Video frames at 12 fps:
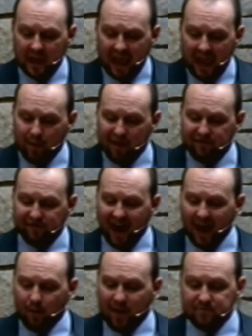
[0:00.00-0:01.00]
And we
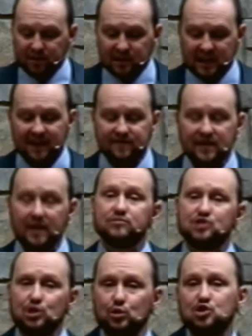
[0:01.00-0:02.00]
find we have believed them
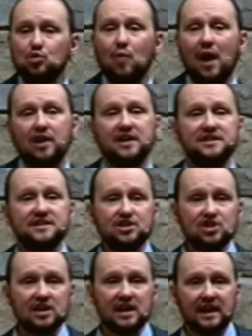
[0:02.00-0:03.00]
due to our
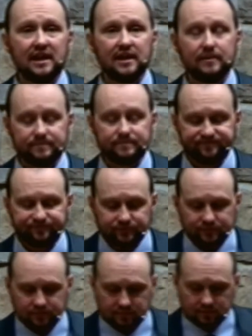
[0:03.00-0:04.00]
conditioning.
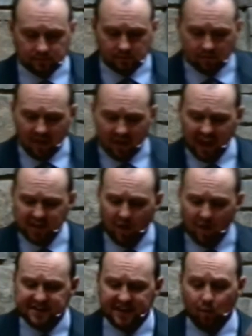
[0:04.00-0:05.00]
It's
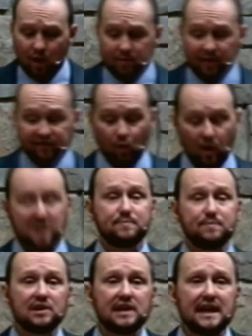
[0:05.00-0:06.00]
what someone before us
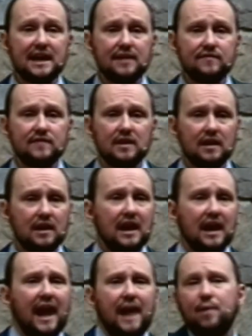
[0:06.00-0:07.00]
believed,
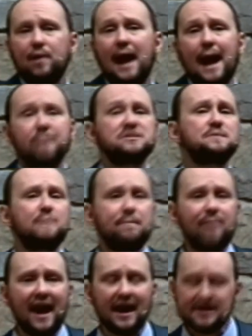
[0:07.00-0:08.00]
and perhaps it's been
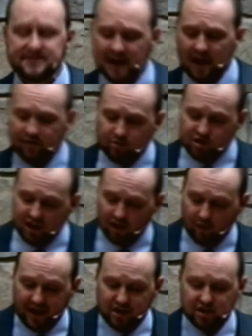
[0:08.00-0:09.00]
passed down from
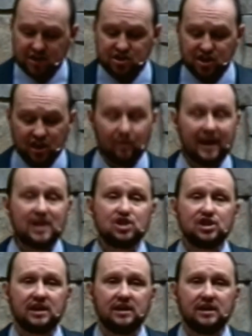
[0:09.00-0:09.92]
generation to generation.